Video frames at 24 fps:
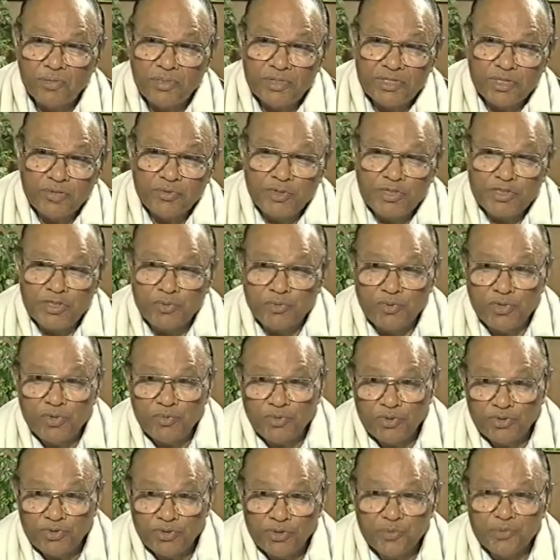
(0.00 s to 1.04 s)
No, but that's why the
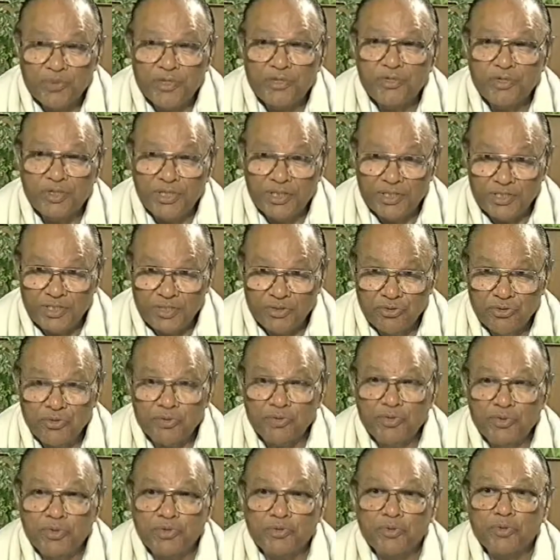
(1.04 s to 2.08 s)
people should be educated.
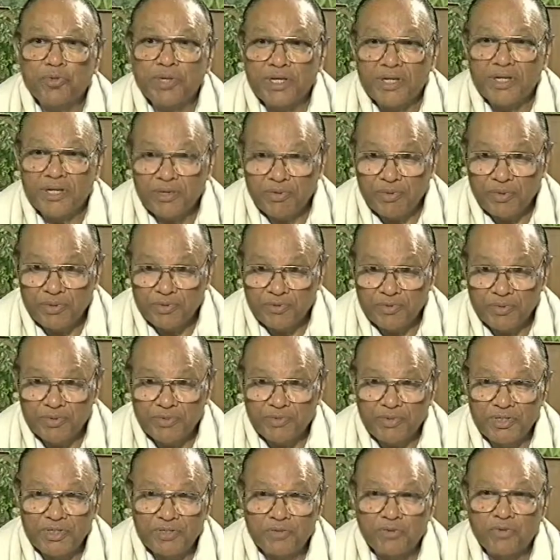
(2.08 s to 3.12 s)
People should
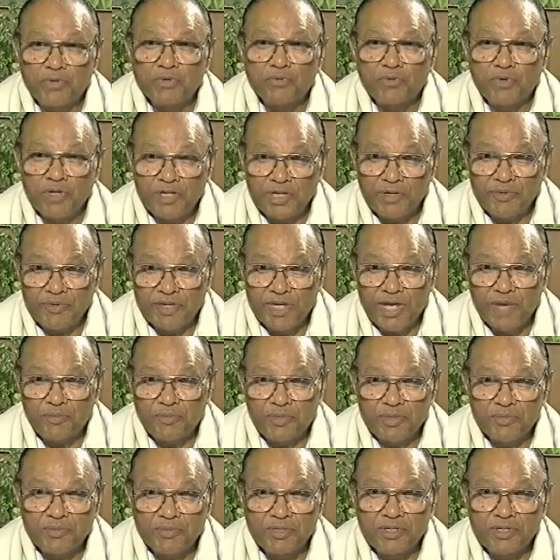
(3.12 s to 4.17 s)
be known what would
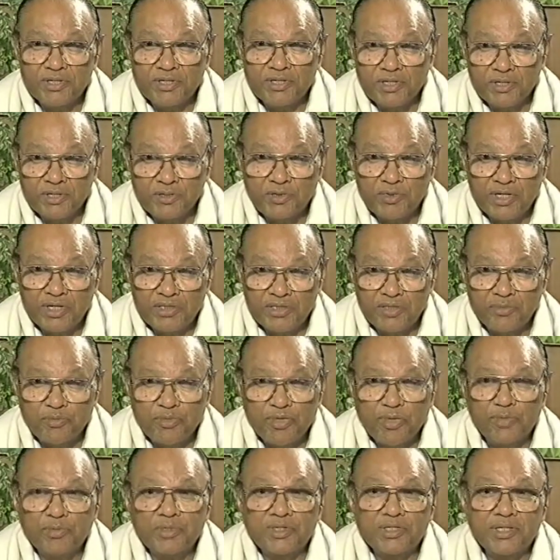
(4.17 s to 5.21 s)
happen, because that is what I say.
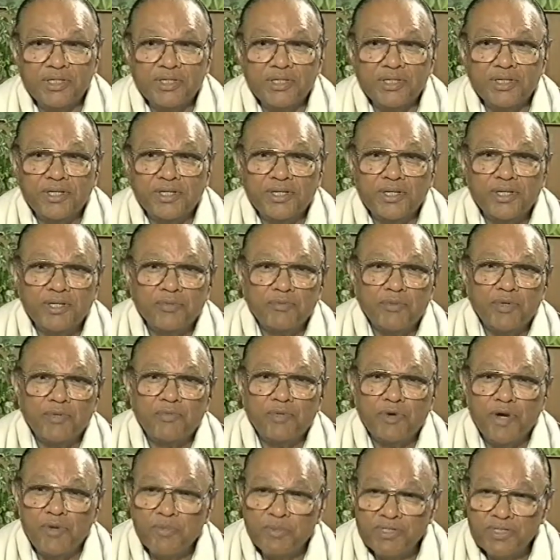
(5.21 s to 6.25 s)
Probably the
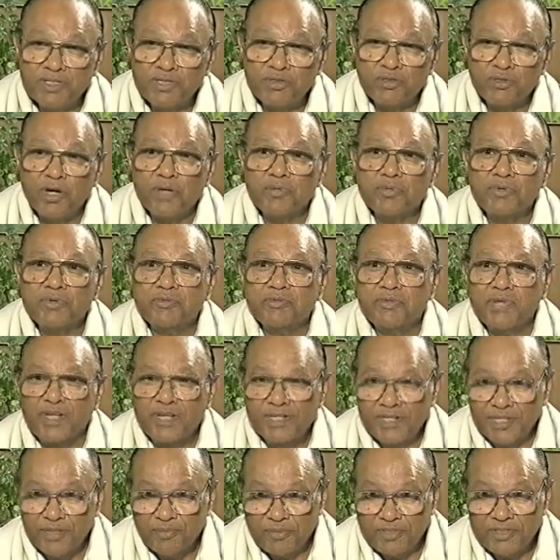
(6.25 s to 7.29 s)
performance has not been
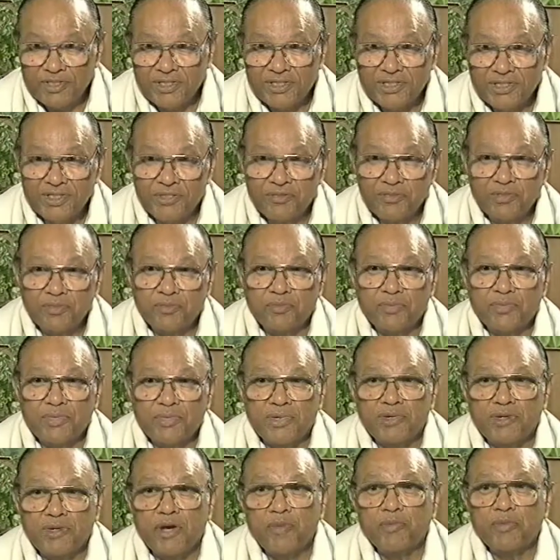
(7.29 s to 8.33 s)
well represented to the
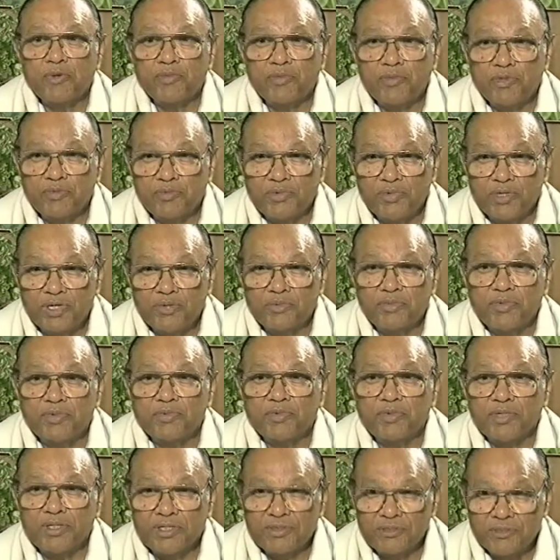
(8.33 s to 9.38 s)
common people, or
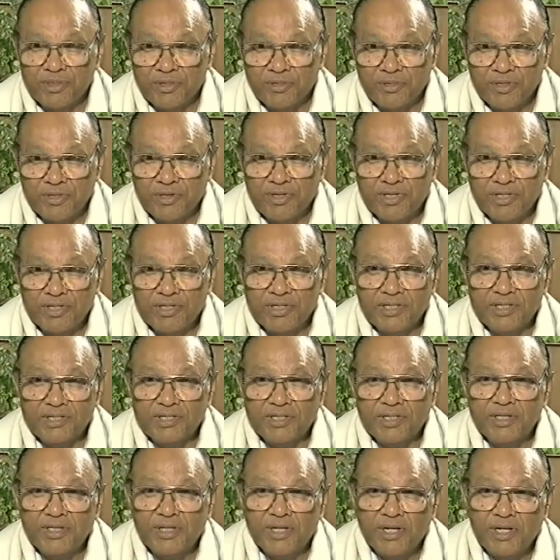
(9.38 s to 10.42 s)
people doesn't know what it
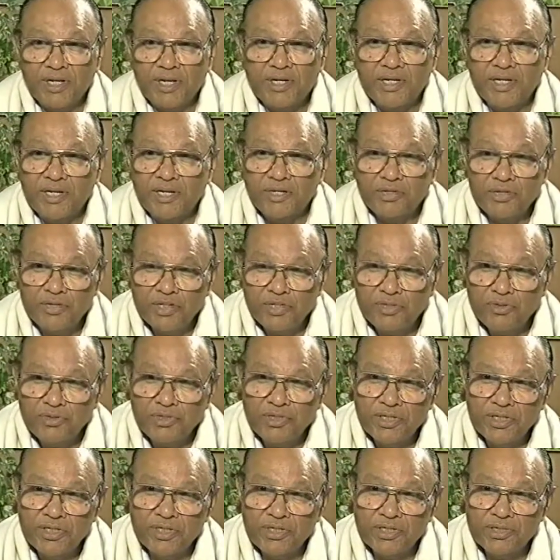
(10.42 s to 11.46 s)
is. And I can tell you
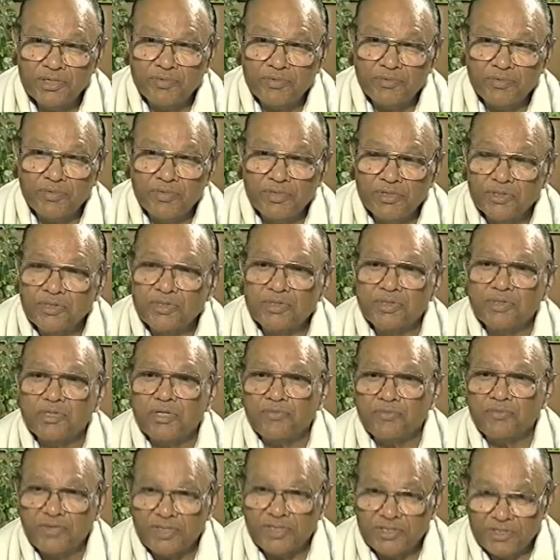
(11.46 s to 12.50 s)
in the case of this
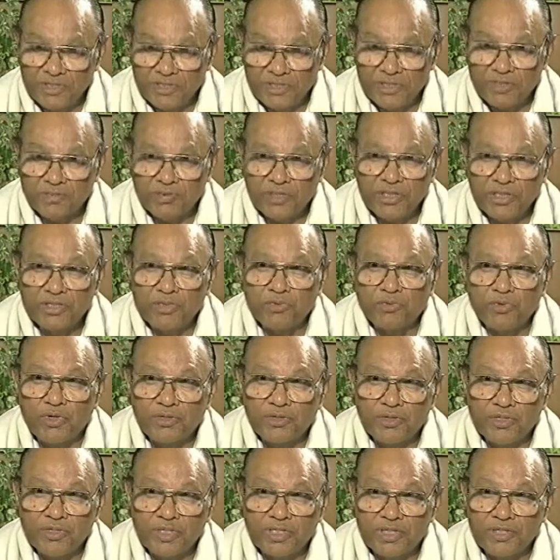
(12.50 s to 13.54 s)
infrastructure,
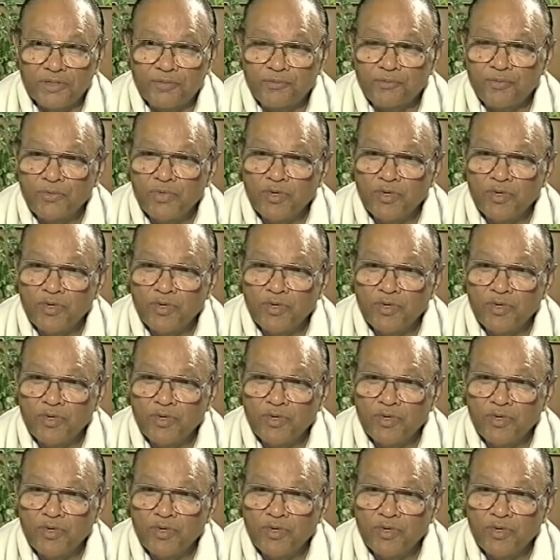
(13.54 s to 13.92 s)
what you said,